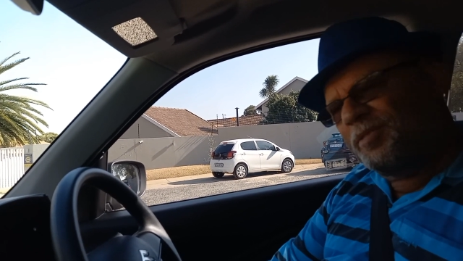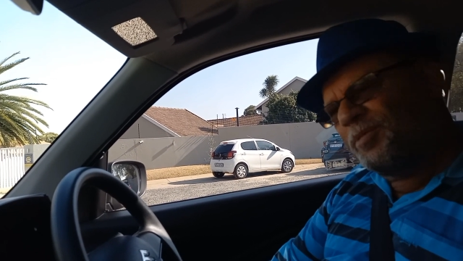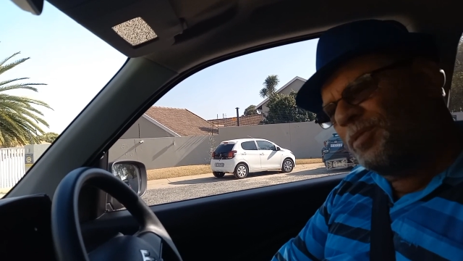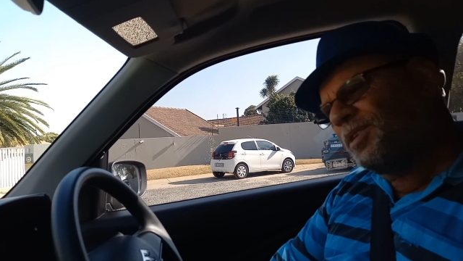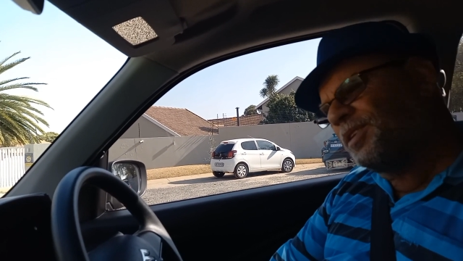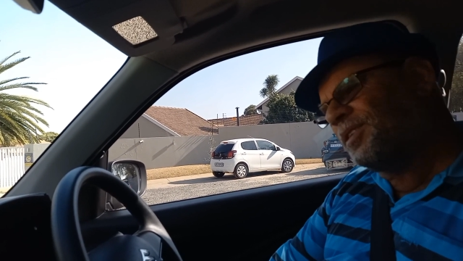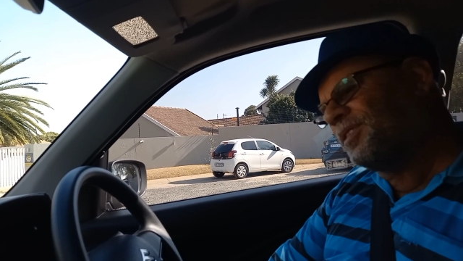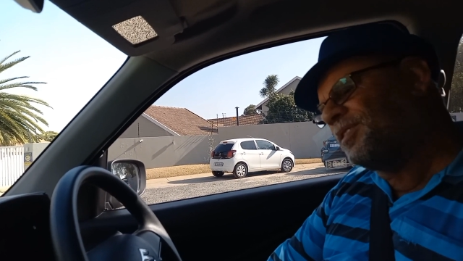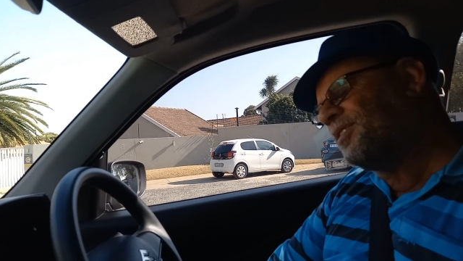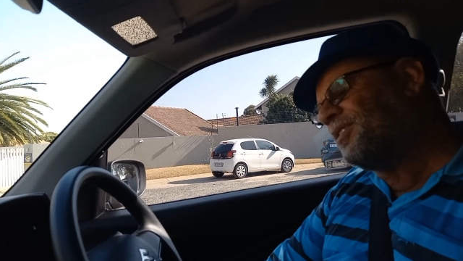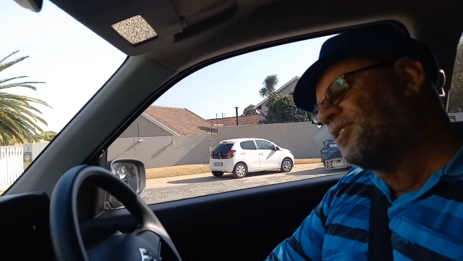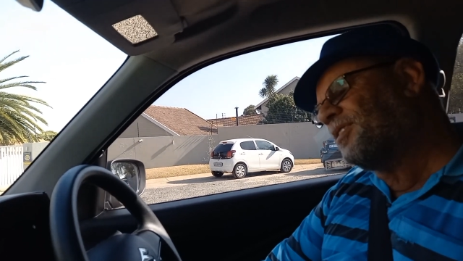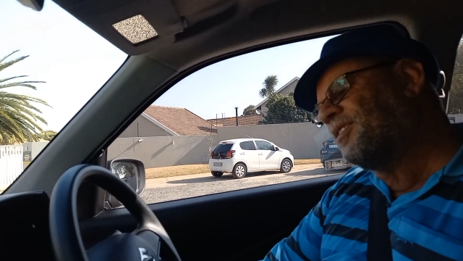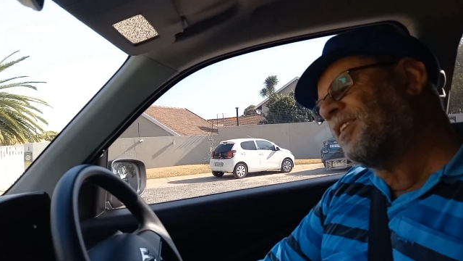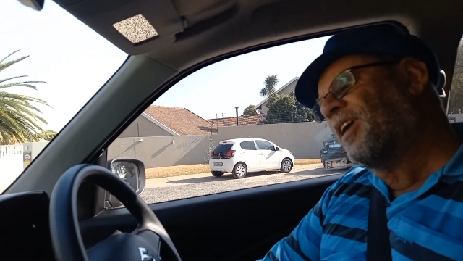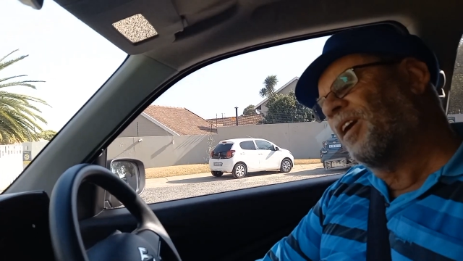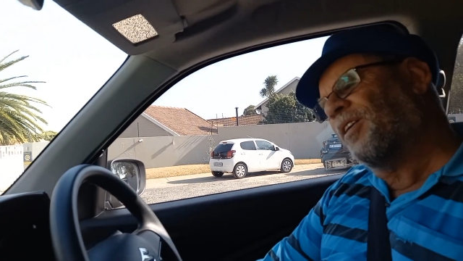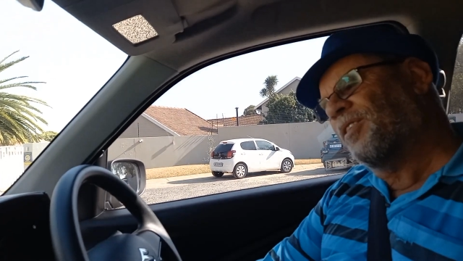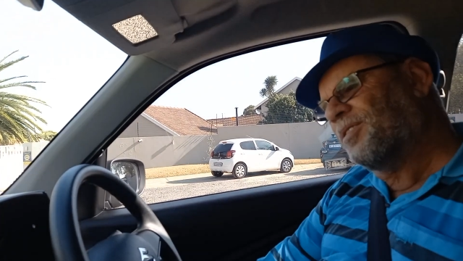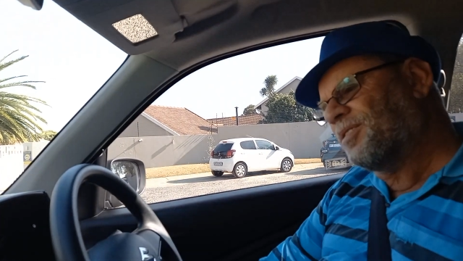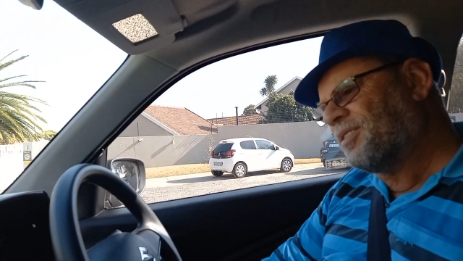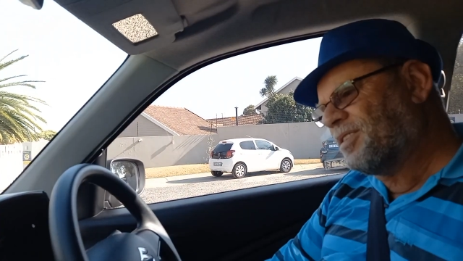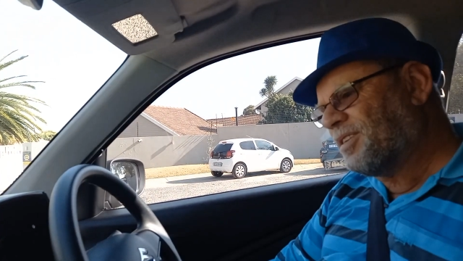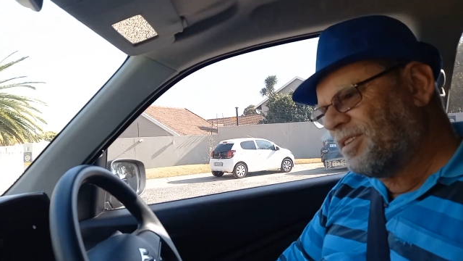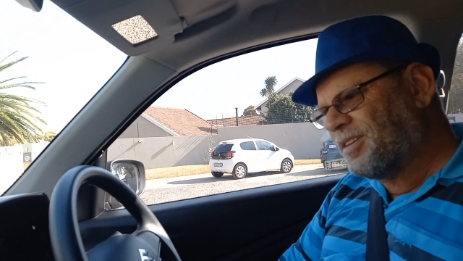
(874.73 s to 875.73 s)
Well,
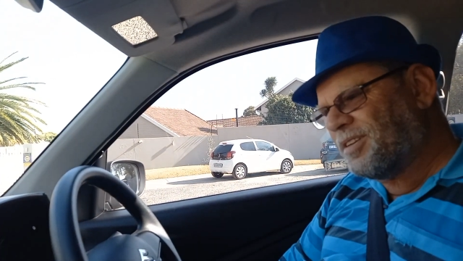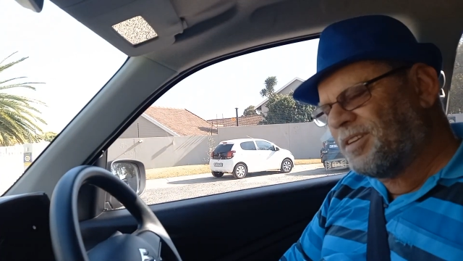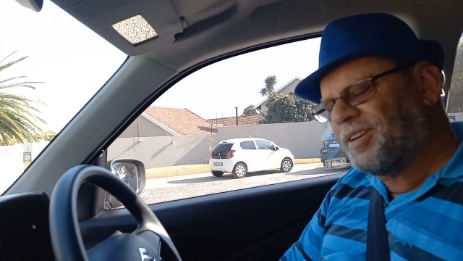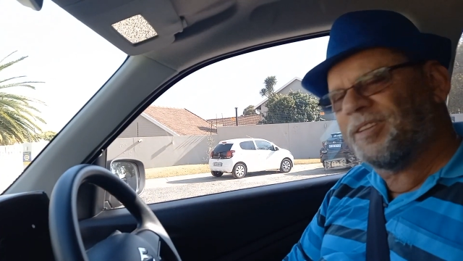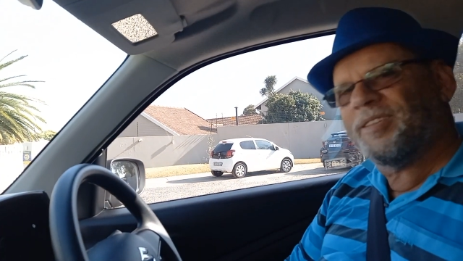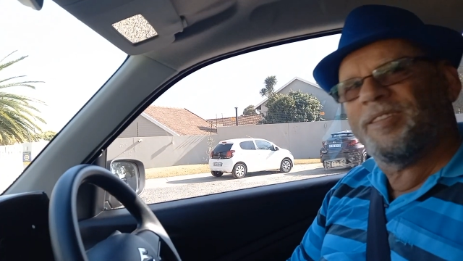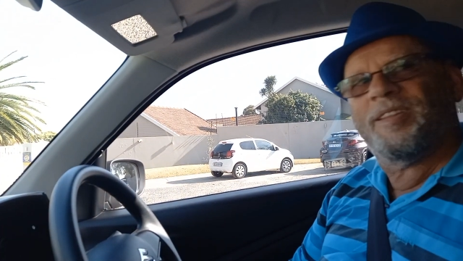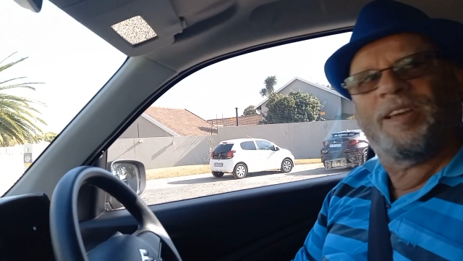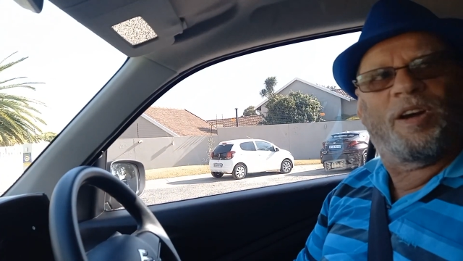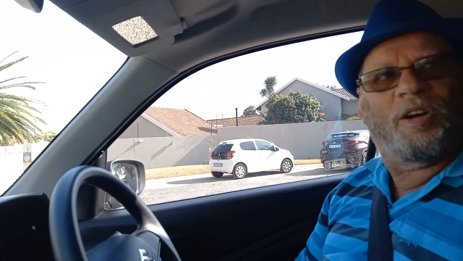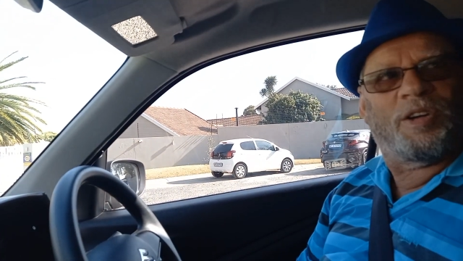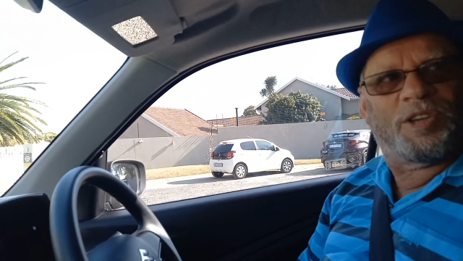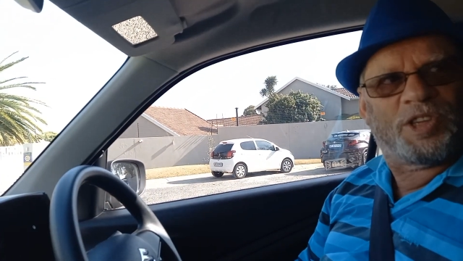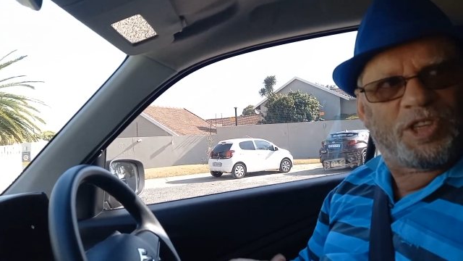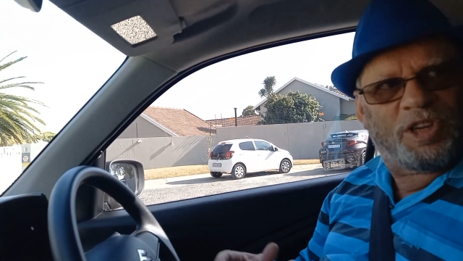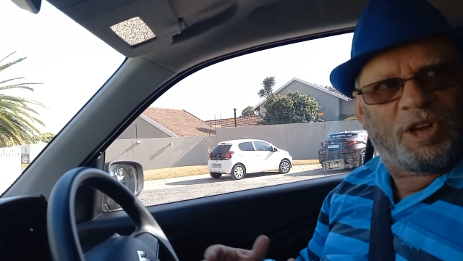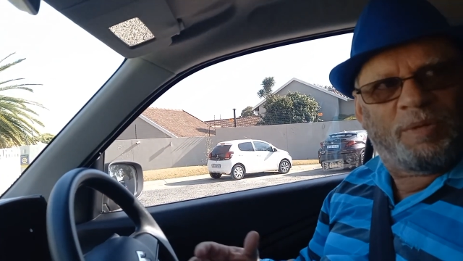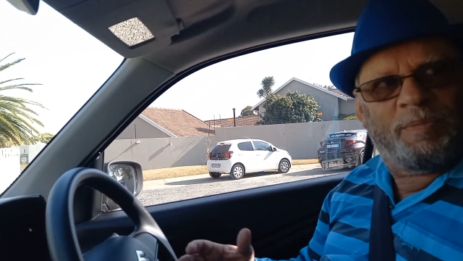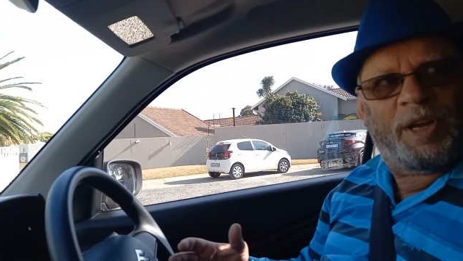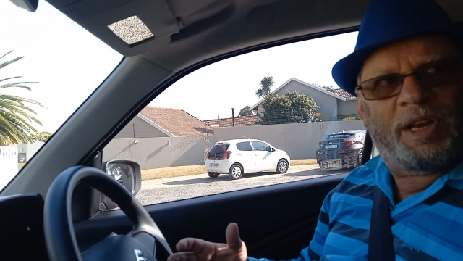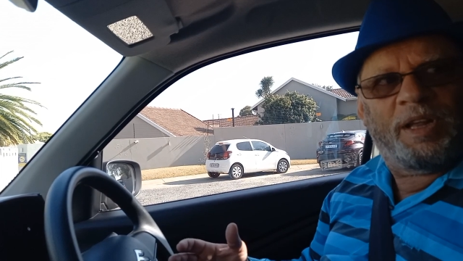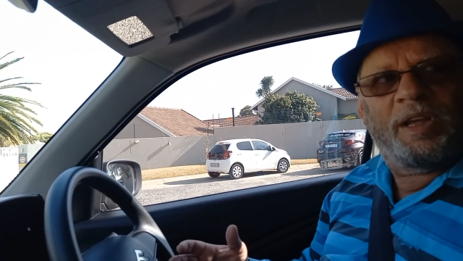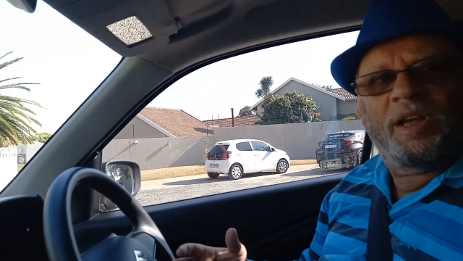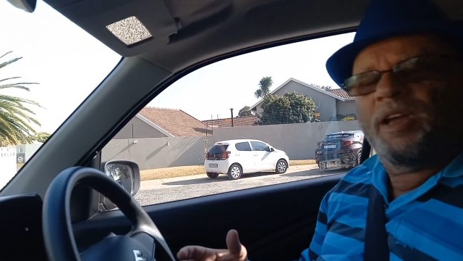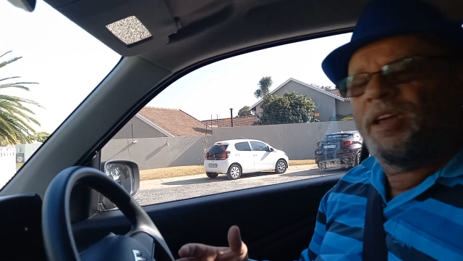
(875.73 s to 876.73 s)
no. There are
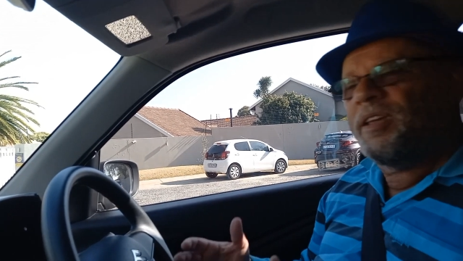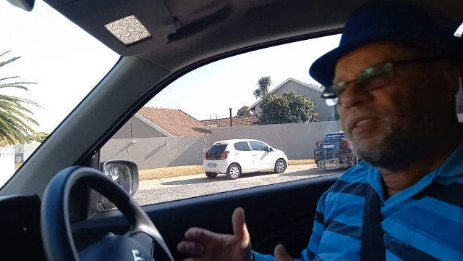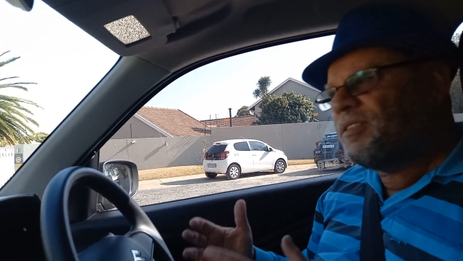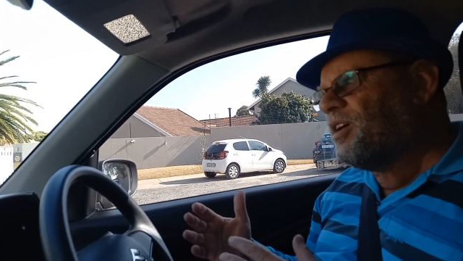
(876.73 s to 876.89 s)
so many.